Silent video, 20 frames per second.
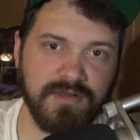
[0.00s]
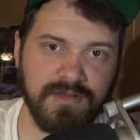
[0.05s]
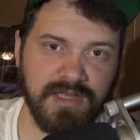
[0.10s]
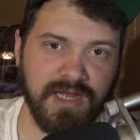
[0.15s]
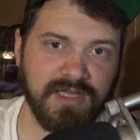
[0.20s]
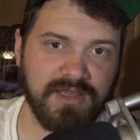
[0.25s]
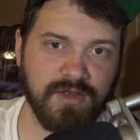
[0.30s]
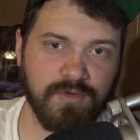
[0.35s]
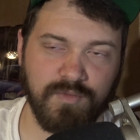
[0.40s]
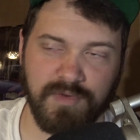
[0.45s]

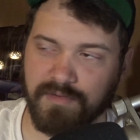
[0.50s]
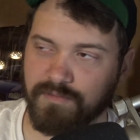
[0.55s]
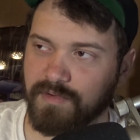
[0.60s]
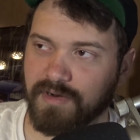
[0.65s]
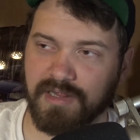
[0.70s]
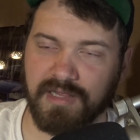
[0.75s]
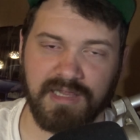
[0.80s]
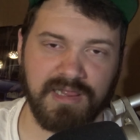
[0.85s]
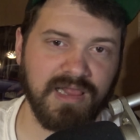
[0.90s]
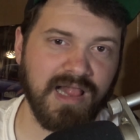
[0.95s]
Not that we
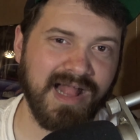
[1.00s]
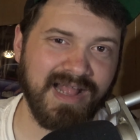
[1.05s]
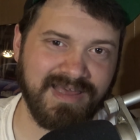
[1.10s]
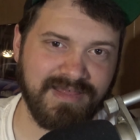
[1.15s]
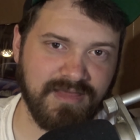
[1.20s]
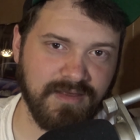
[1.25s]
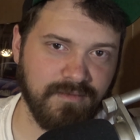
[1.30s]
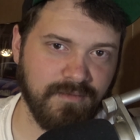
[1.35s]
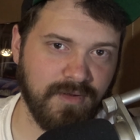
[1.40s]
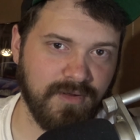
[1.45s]
really
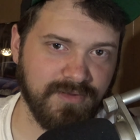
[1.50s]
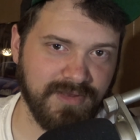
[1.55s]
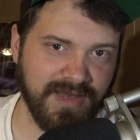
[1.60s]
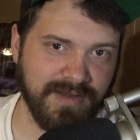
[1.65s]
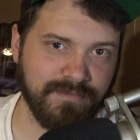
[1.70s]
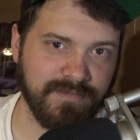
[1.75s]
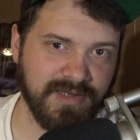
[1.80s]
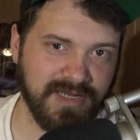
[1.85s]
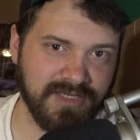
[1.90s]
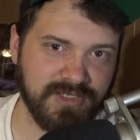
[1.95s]
like them all
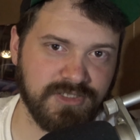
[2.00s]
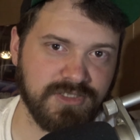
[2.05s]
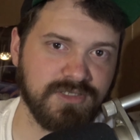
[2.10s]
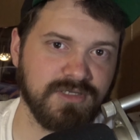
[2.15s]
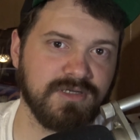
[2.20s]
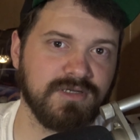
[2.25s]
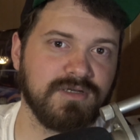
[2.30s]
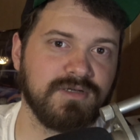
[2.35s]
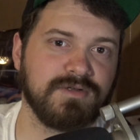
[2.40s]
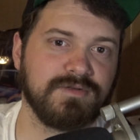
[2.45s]
that much.